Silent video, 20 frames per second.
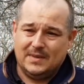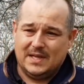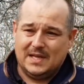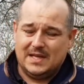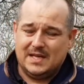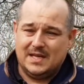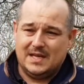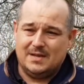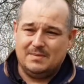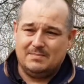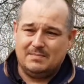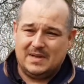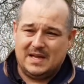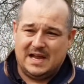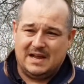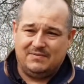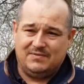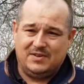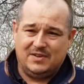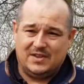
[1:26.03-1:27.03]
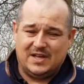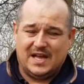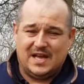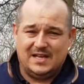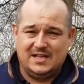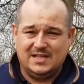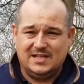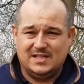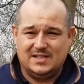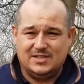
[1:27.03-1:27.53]
after that
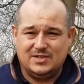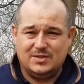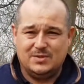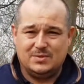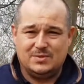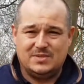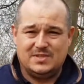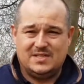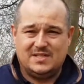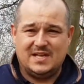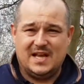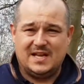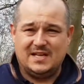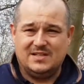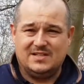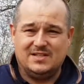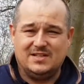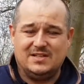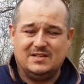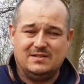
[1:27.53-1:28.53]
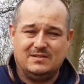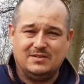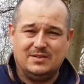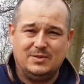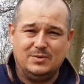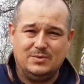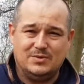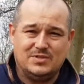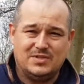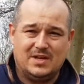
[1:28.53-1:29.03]
you do tend to
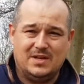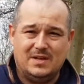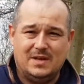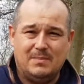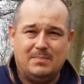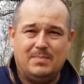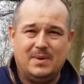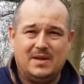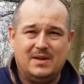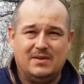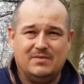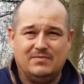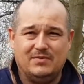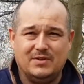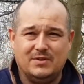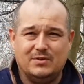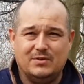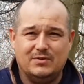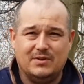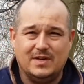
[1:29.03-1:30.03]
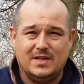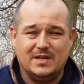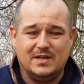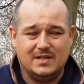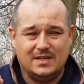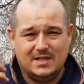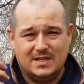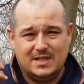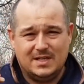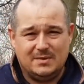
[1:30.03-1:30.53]
lose a bit of your
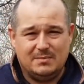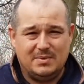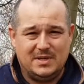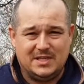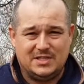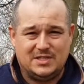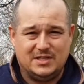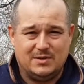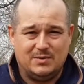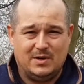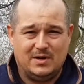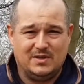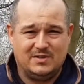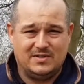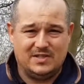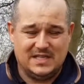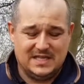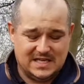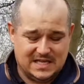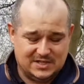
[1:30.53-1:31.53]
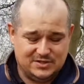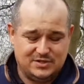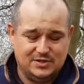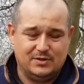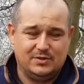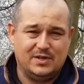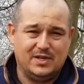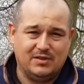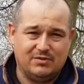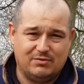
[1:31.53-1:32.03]
picture quality as you're
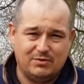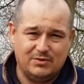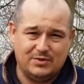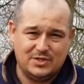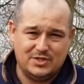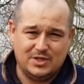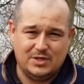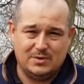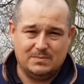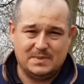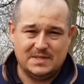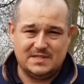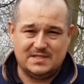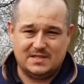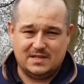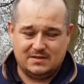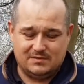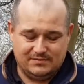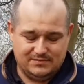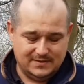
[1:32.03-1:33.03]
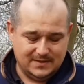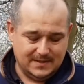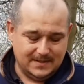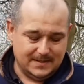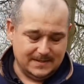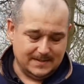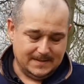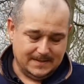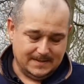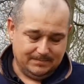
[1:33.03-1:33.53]
looking through the tube itself.
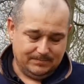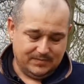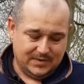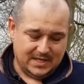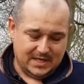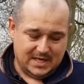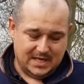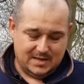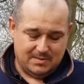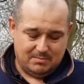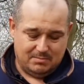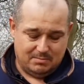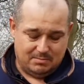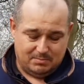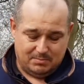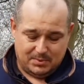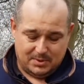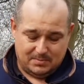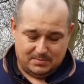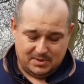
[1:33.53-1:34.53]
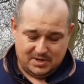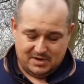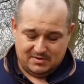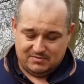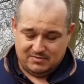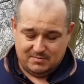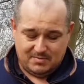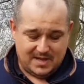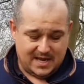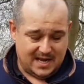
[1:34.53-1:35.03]
But apart
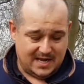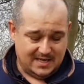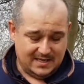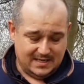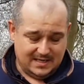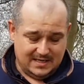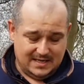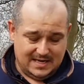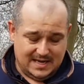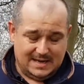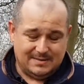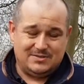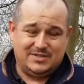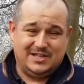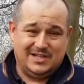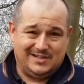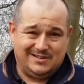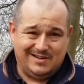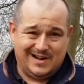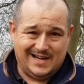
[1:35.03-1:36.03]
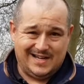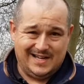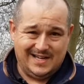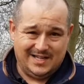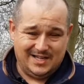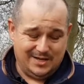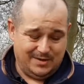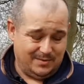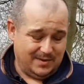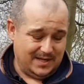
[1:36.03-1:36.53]
from that, absolutely
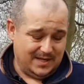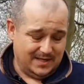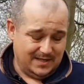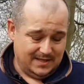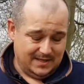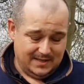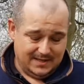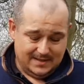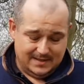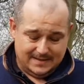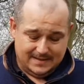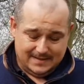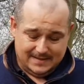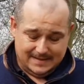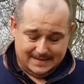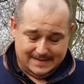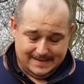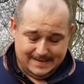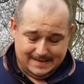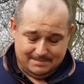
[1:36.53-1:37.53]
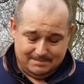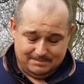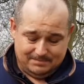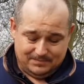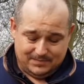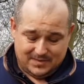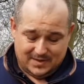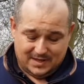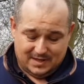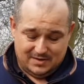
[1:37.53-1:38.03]
cracking unit.
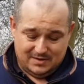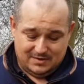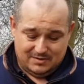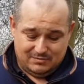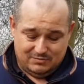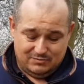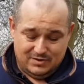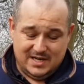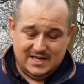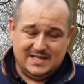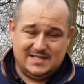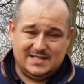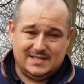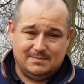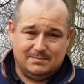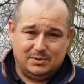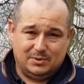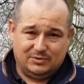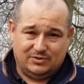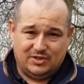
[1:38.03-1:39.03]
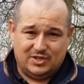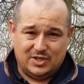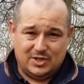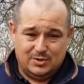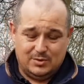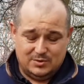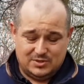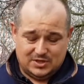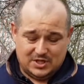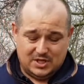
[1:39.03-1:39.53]
Really simple to
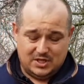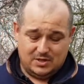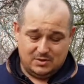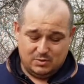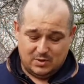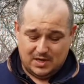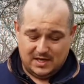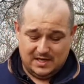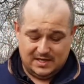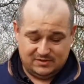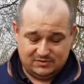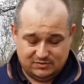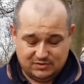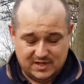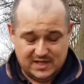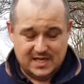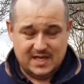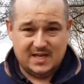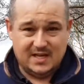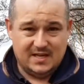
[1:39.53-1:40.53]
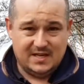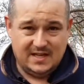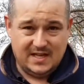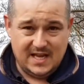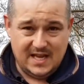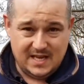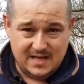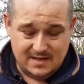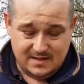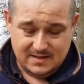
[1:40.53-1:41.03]
use, quite literally.
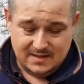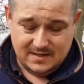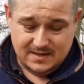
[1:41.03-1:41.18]
Here,